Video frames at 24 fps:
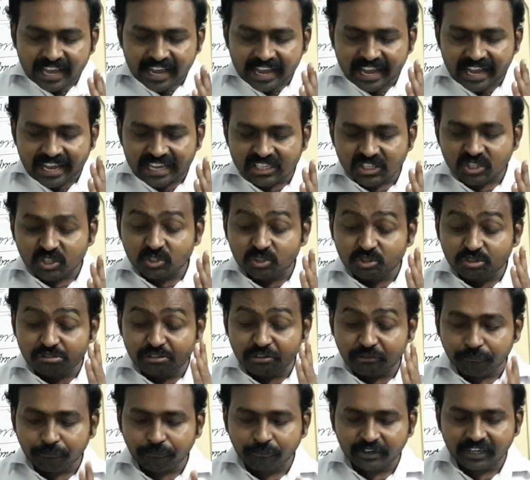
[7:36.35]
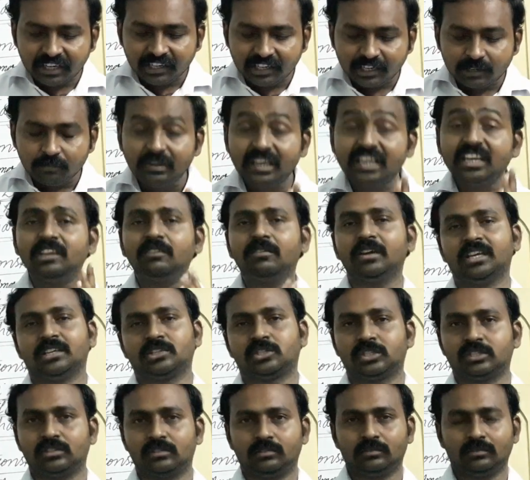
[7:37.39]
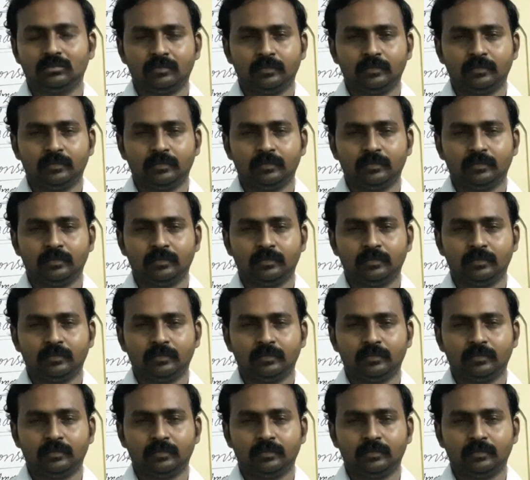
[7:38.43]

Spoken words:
as different in many ways.